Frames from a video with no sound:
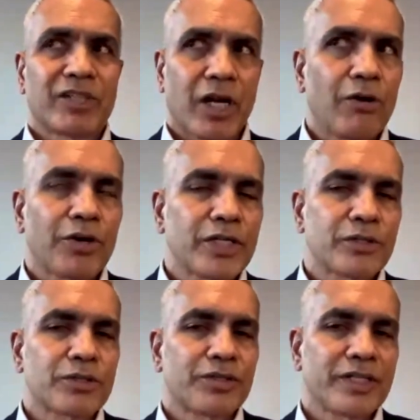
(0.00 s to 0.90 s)
Cloud
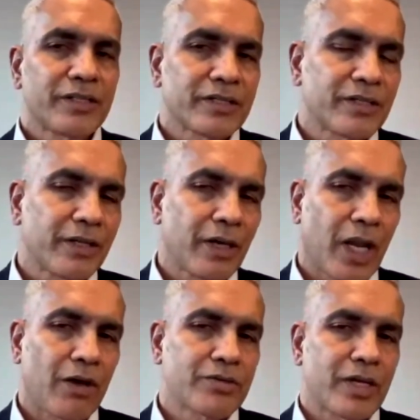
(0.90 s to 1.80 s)
Resource 360
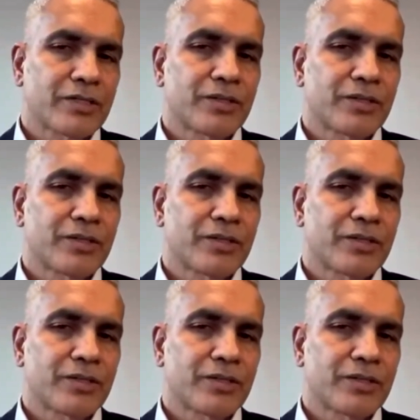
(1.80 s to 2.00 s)
allows us